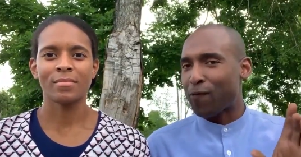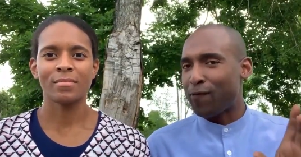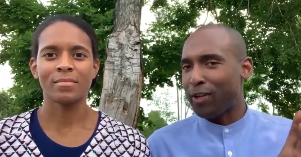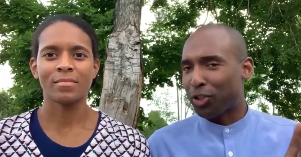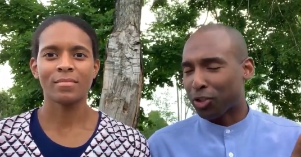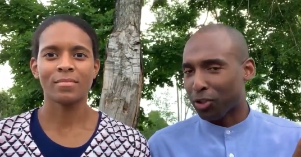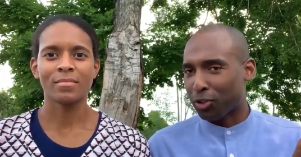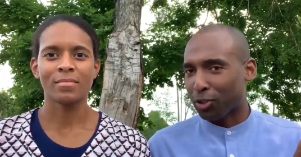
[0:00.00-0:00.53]

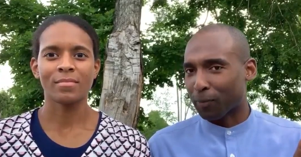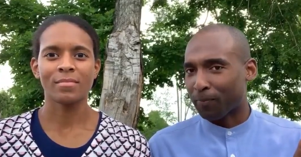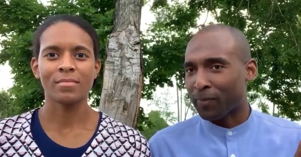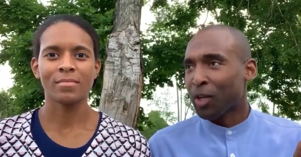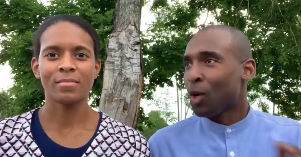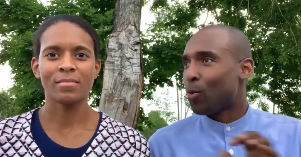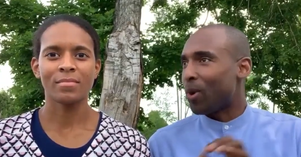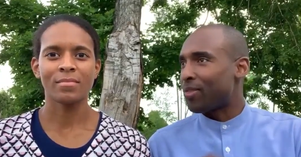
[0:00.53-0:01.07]
Speaker 1: official
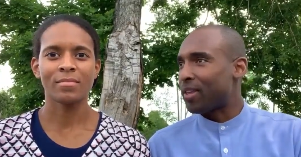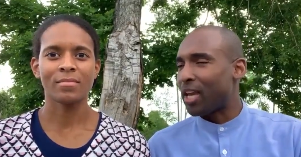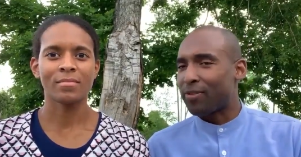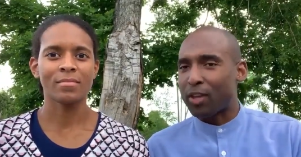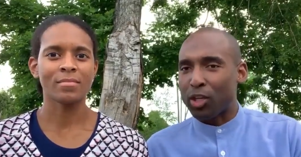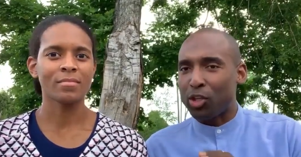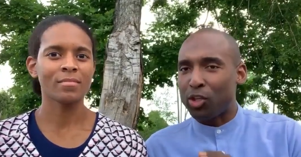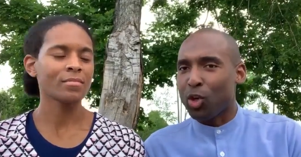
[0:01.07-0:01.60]

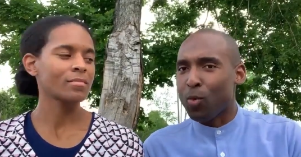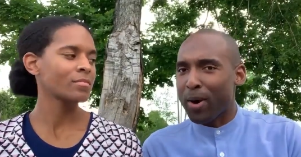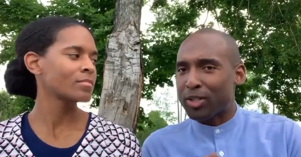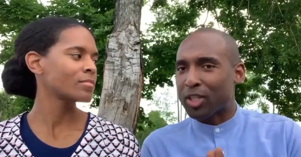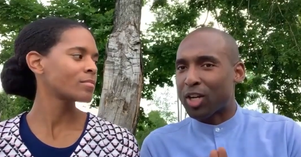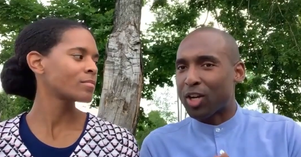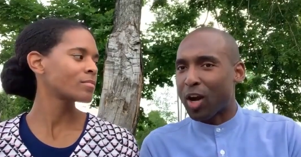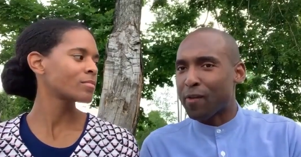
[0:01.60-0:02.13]
within the
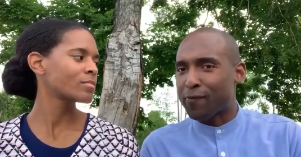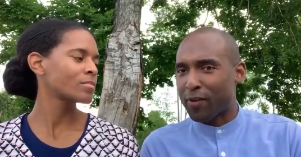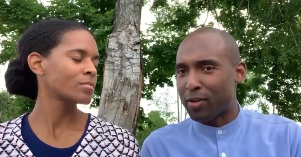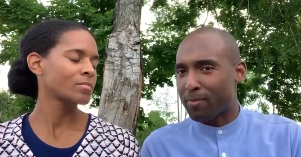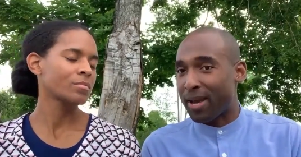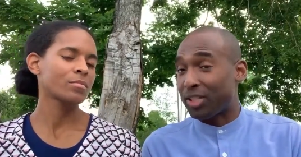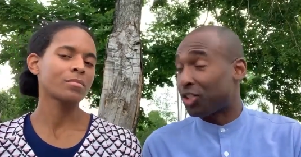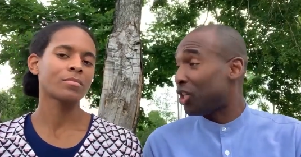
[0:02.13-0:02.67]
U.S.
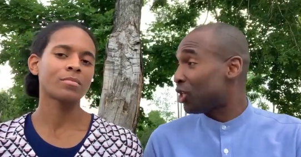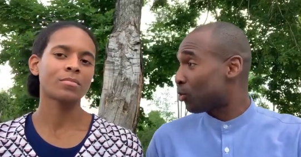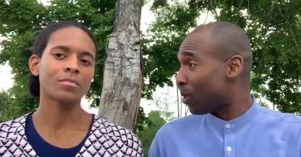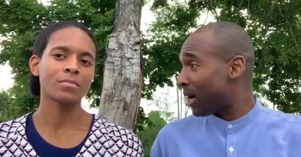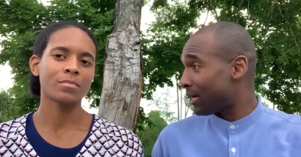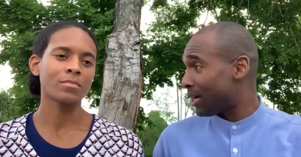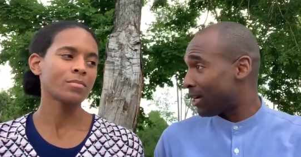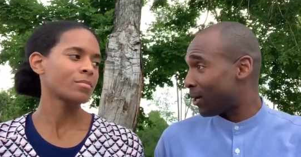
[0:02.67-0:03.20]
government. She's
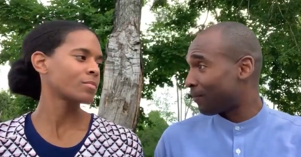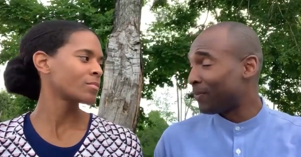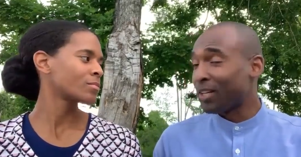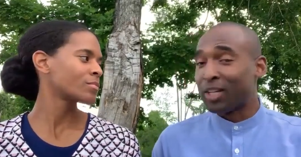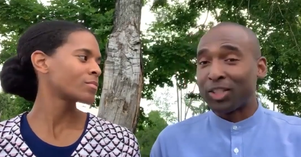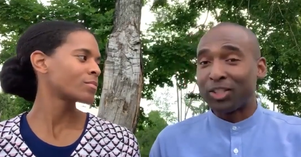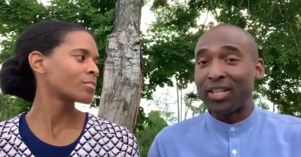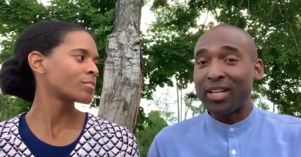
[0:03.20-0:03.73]
what now?
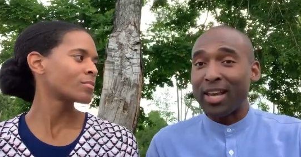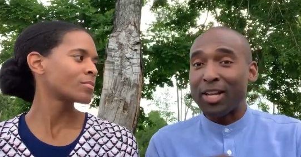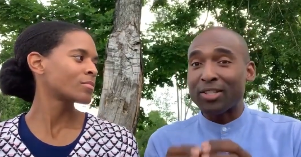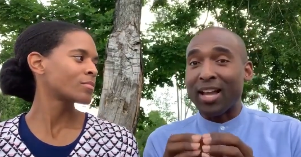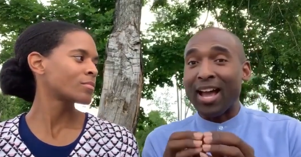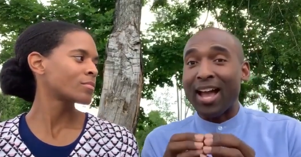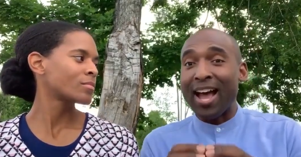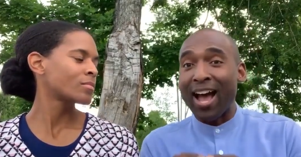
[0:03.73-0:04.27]
She
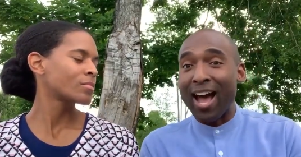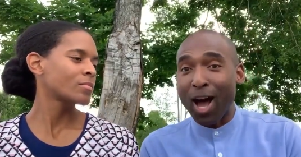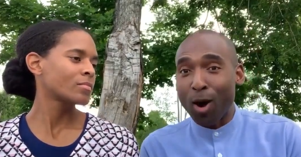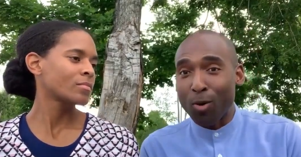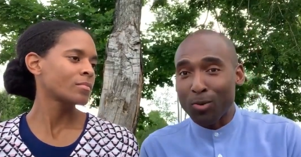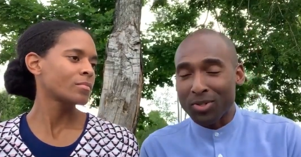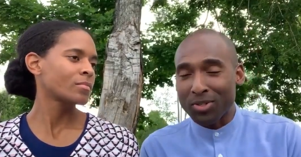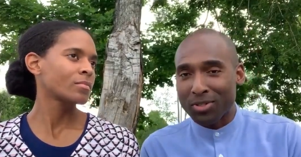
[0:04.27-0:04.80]
is the
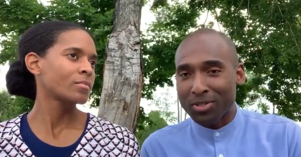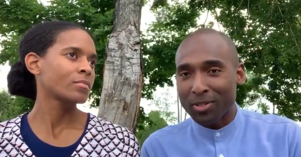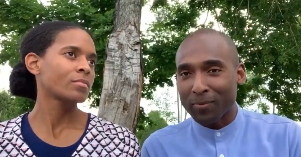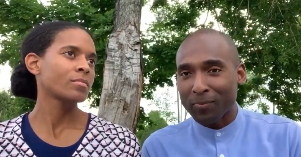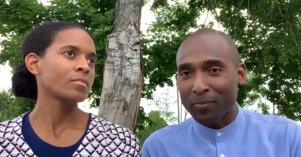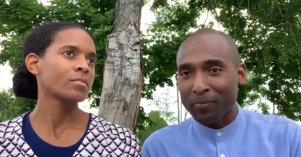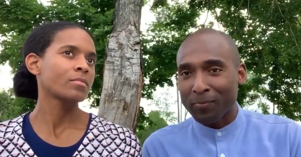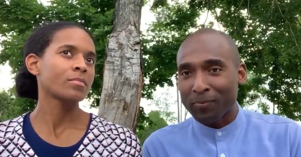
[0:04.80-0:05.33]
House
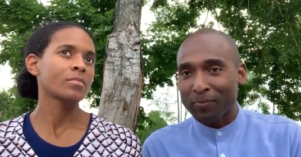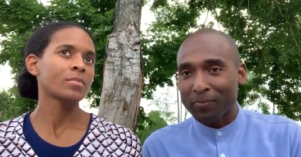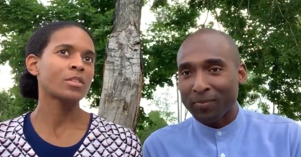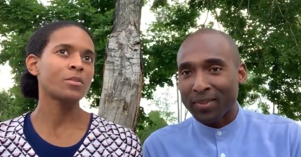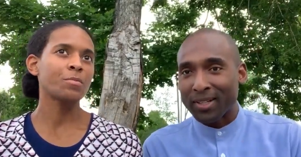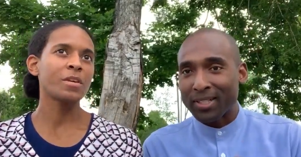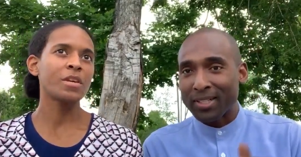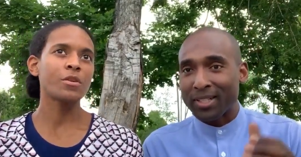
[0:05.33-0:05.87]

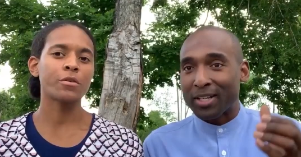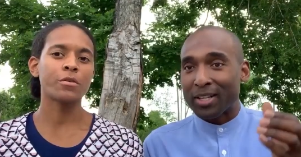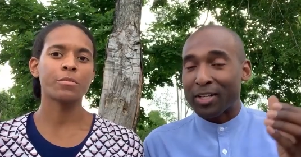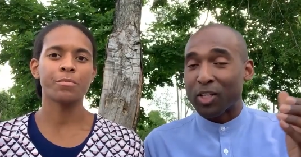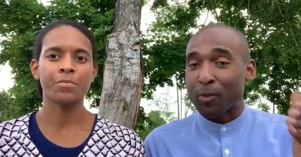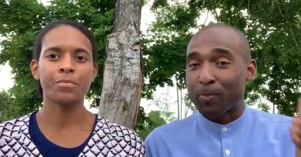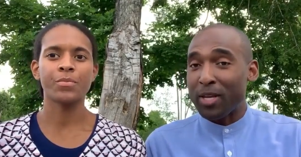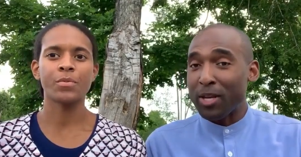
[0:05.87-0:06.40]
Speaker 2: Speaker.
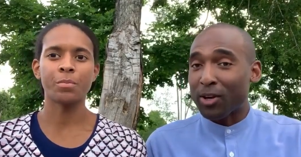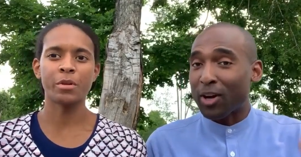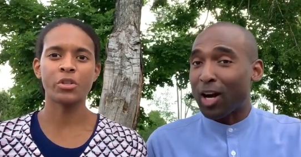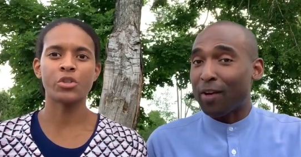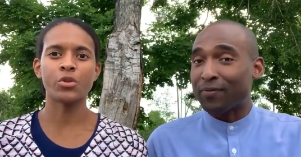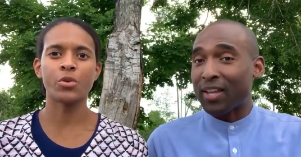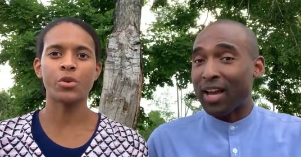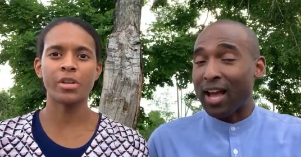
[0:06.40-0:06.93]
Speaker
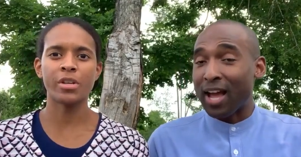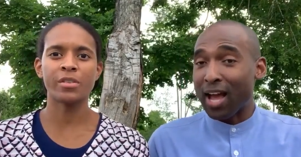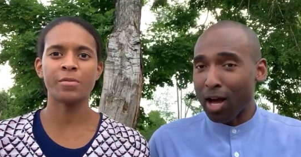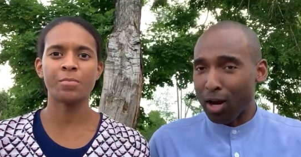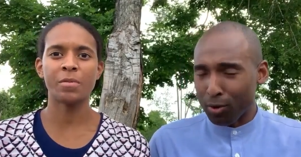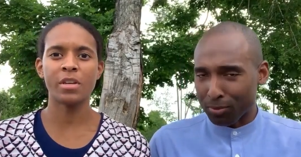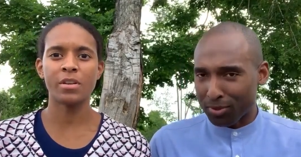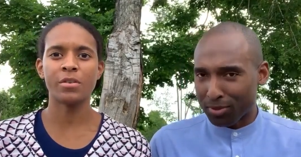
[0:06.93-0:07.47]
the of the
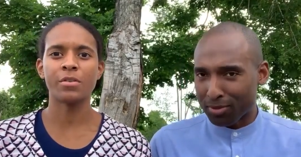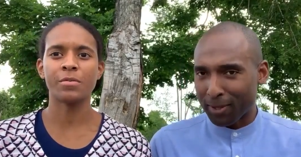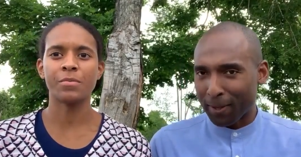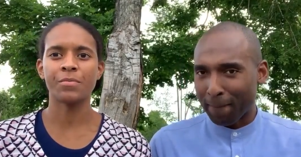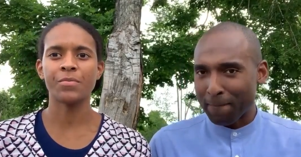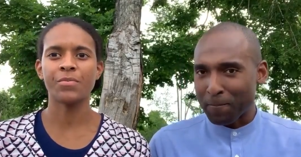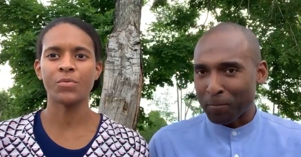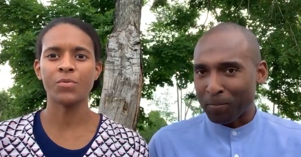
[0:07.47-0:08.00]
House. Speaker.
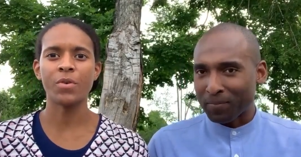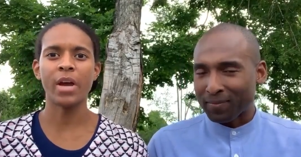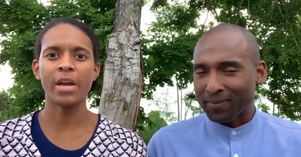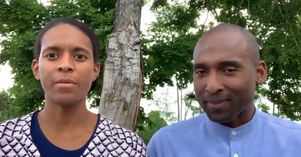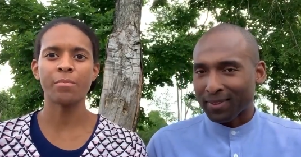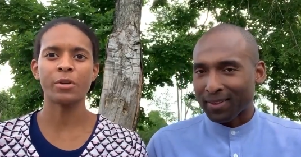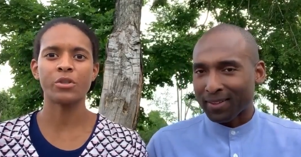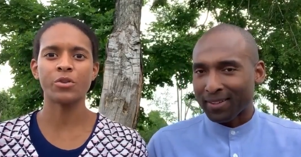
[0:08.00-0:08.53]

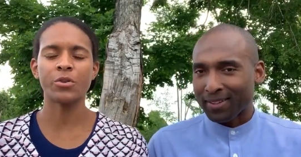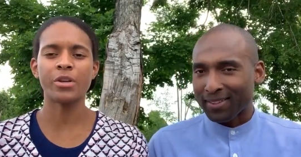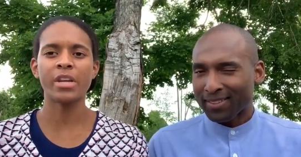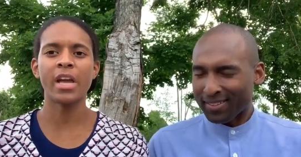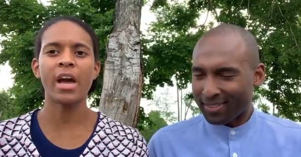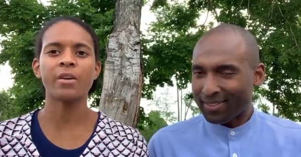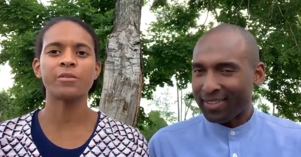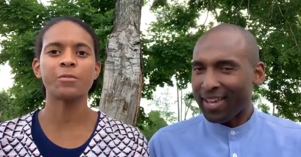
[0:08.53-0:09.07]
Right,
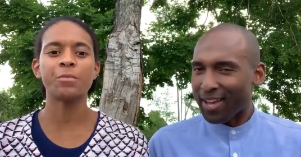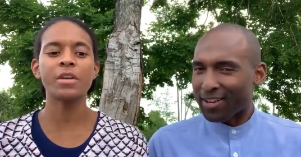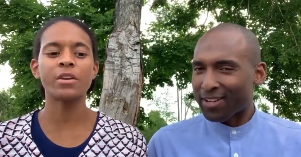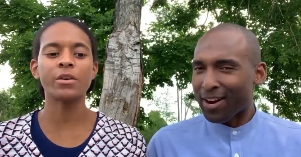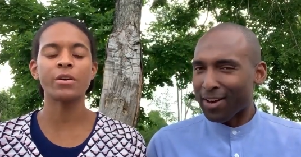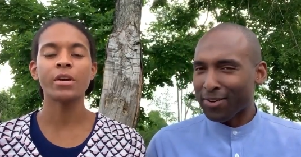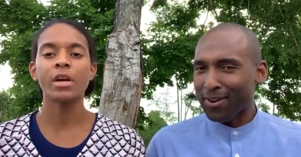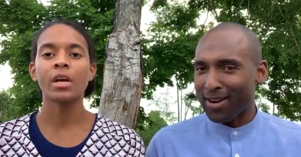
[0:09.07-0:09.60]
majority House Speaker. In
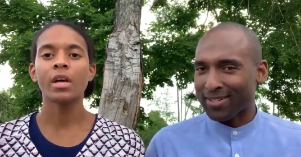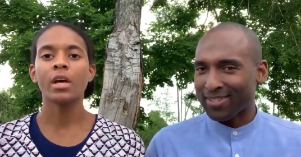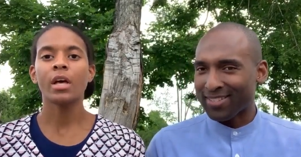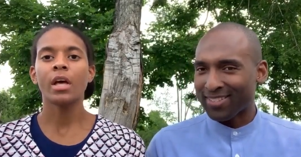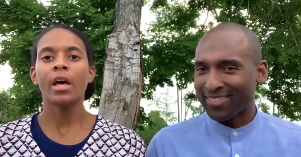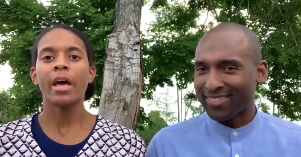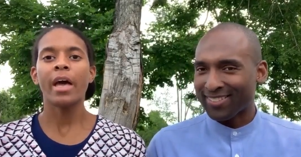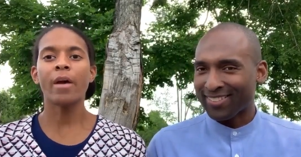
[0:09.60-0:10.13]

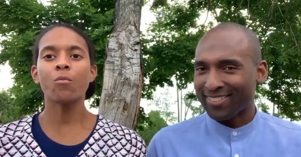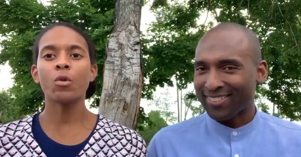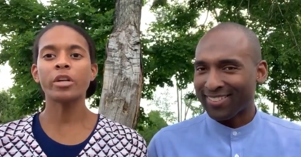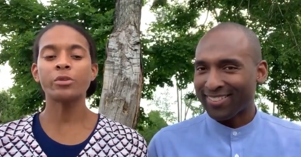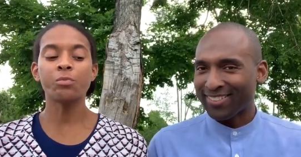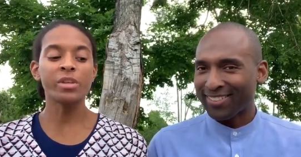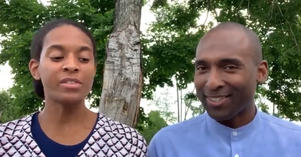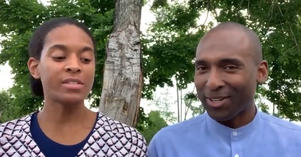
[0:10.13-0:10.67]
Congress. And
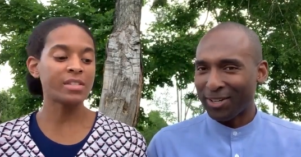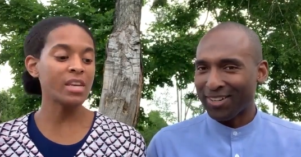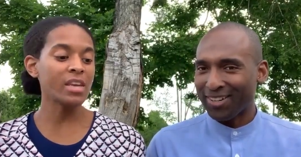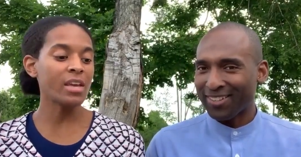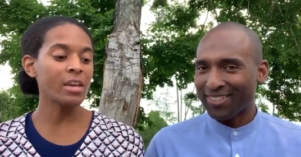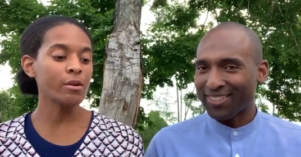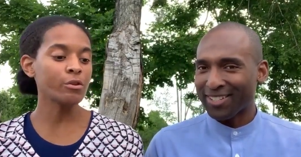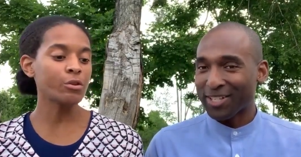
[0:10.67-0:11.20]
what we
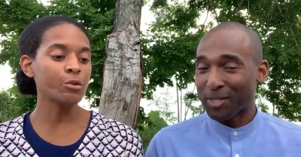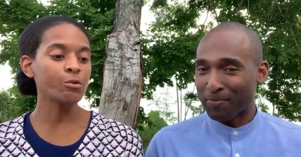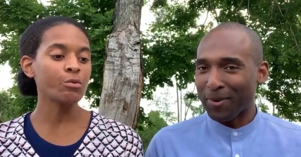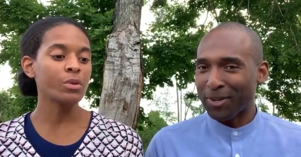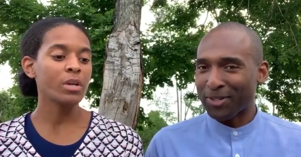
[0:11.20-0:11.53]
see here too,